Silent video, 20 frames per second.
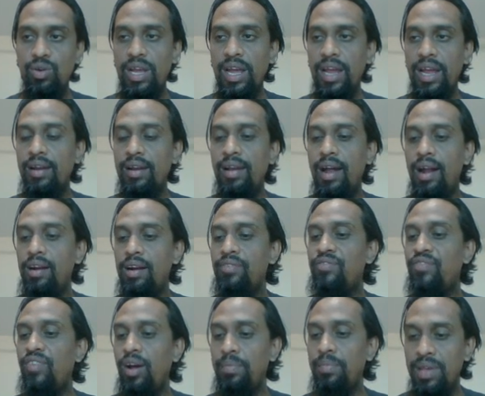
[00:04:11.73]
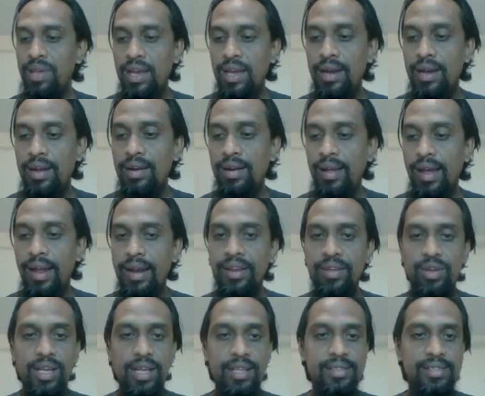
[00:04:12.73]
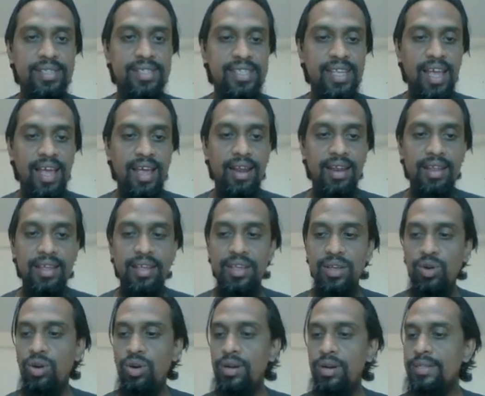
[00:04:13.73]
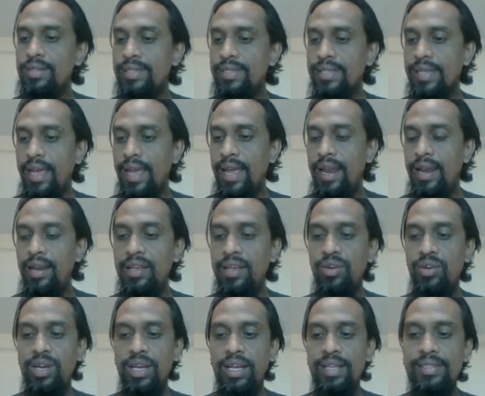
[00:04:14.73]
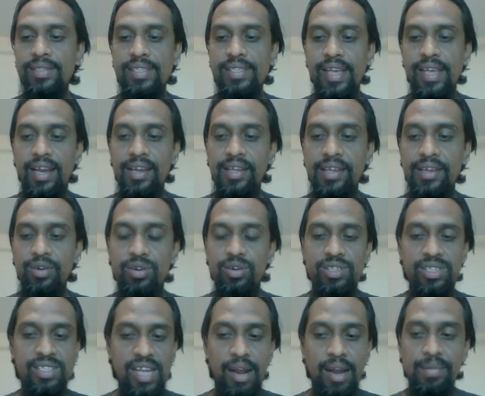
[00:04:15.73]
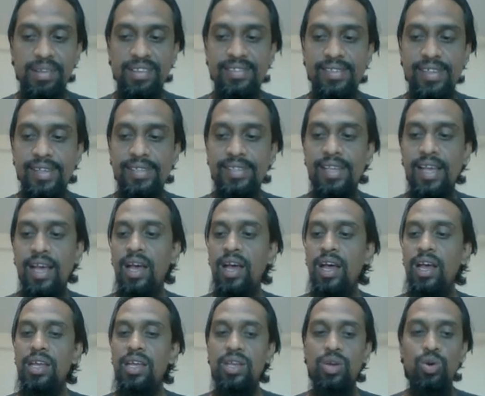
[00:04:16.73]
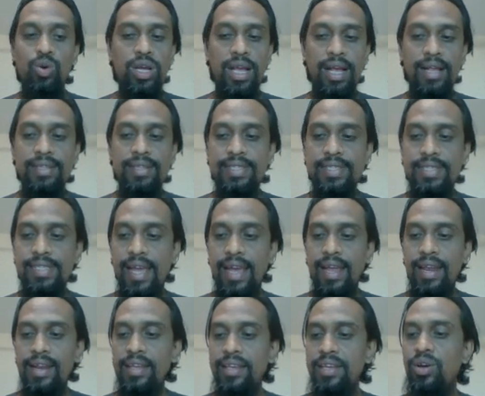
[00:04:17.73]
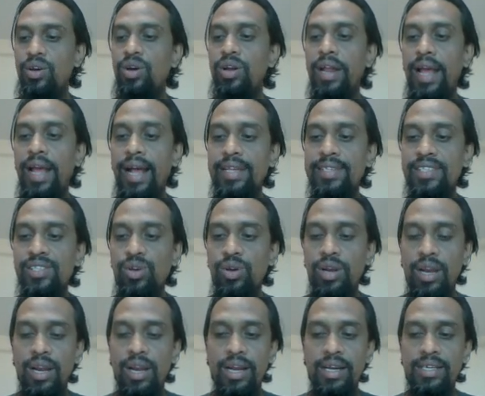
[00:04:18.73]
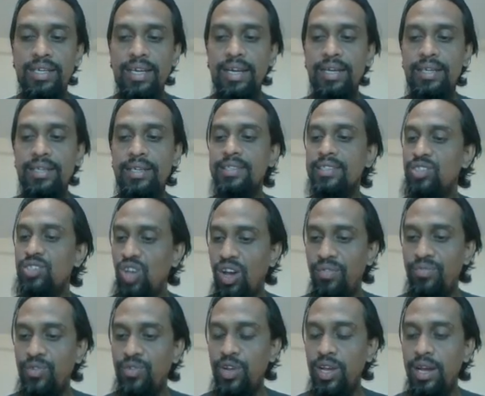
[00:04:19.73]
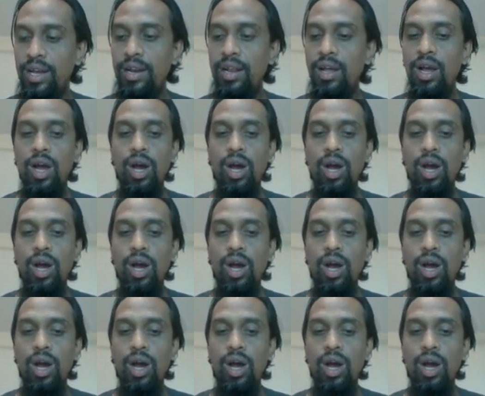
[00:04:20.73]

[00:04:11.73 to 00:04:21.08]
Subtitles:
can learn from here, and you can sell your skill, you can sell your services, you can sell your SEO related software,